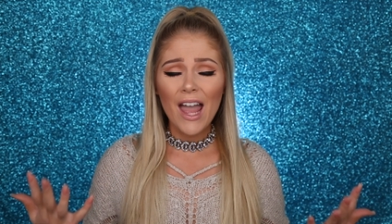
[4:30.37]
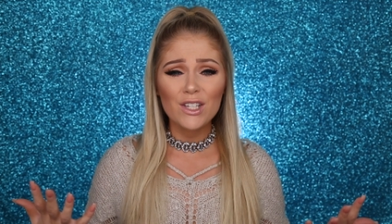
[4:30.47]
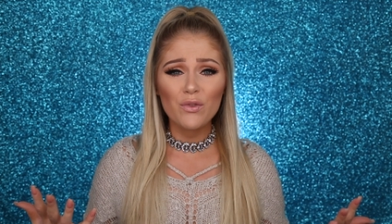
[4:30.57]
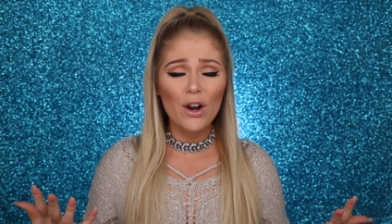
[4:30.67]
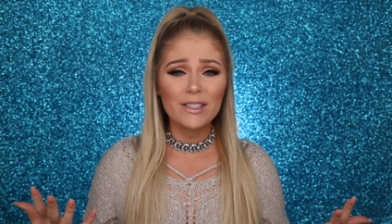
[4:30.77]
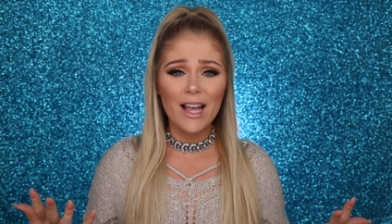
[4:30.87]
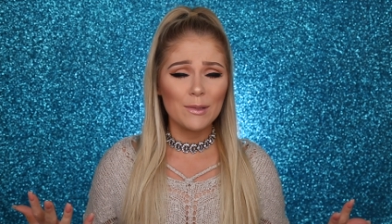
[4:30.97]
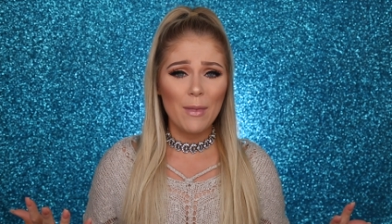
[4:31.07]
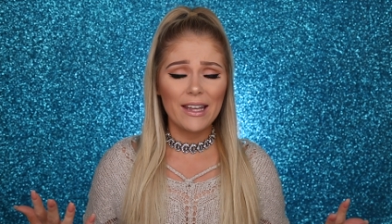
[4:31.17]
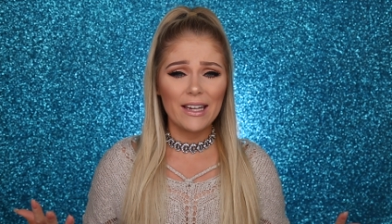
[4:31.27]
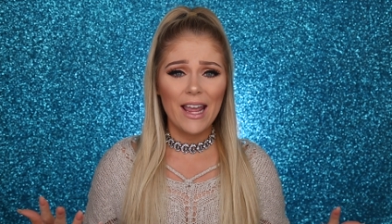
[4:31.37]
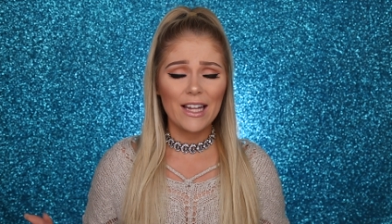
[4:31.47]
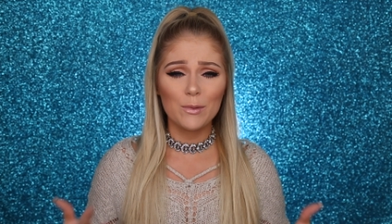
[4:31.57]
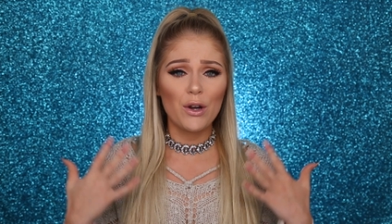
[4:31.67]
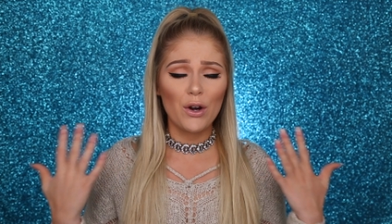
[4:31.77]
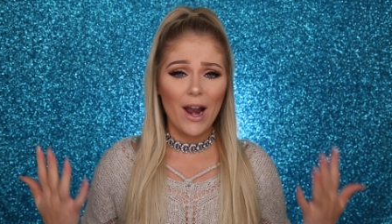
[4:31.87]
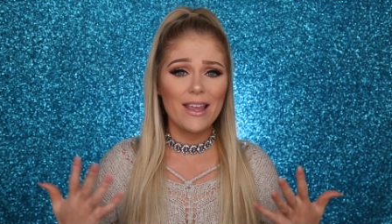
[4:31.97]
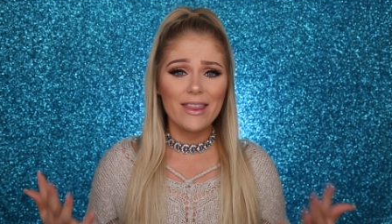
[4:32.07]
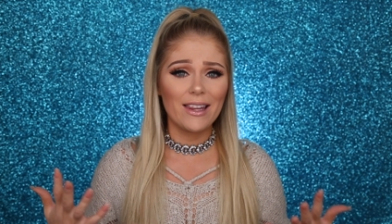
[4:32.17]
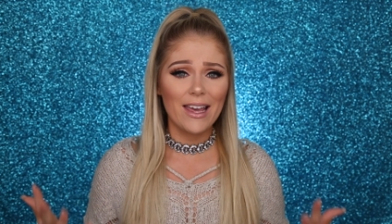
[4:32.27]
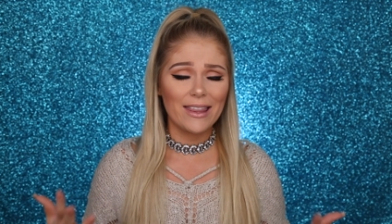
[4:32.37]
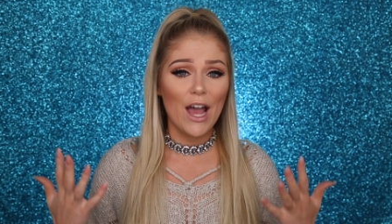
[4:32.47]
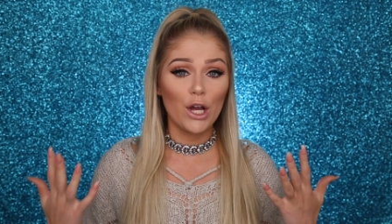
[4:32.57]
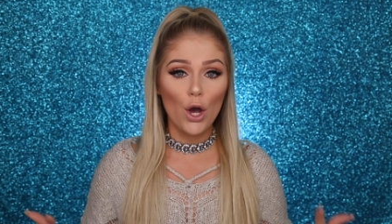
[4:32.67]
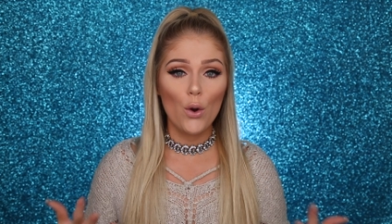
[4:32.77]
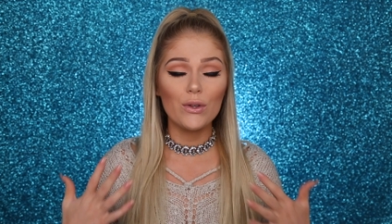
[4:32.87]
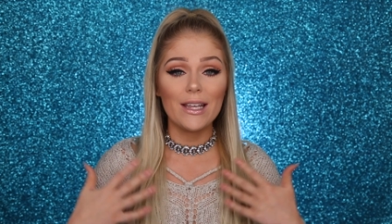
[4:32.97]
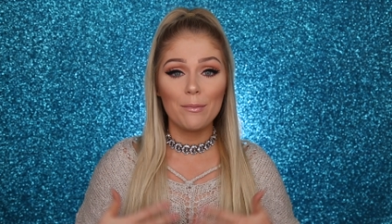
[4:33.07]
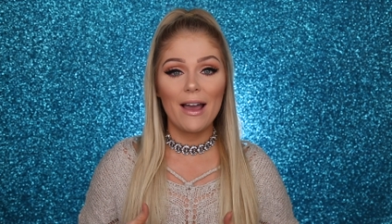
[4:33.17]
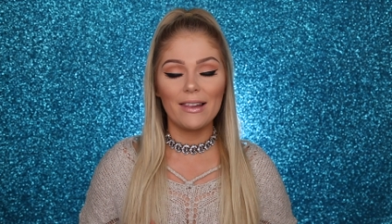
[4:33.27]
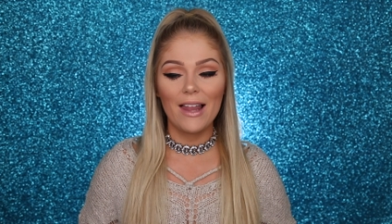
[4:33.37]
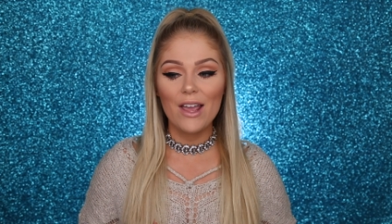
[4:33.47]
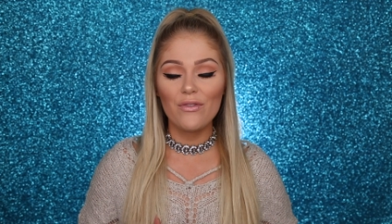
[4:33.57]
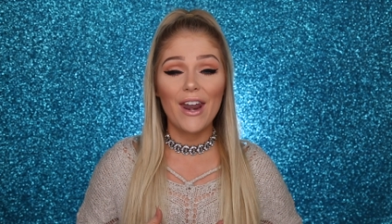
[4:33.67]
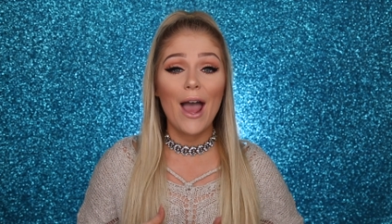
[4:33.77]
as far as cosmetic enhancement or anything like that goes in my life